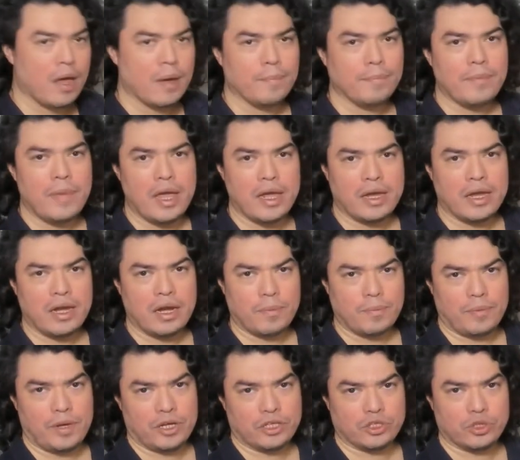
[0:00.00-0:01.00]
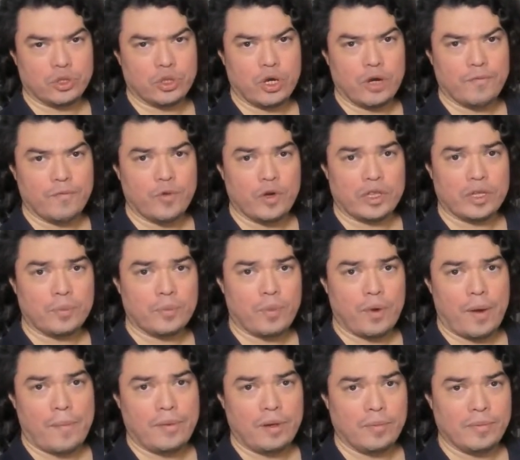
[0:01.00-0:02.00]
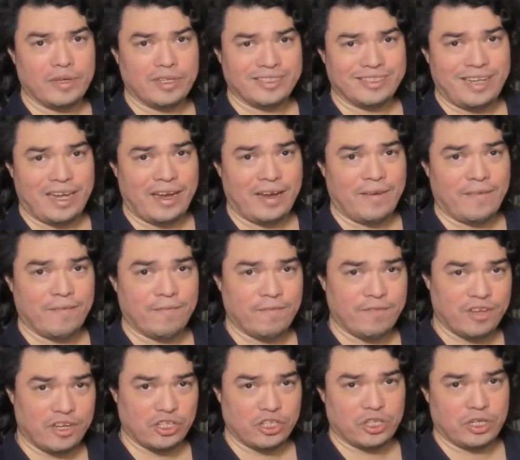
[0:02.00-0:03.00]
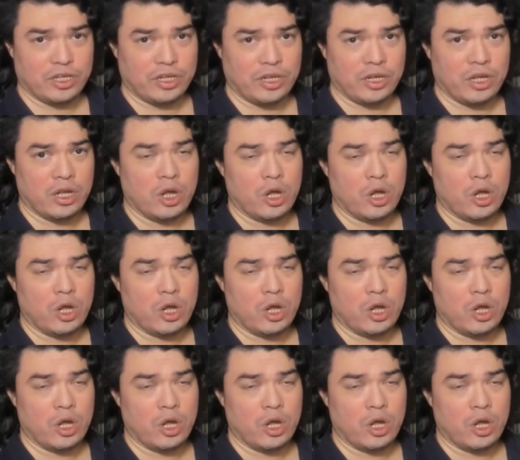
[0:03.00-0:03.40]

making a picture of what the problem is saying visually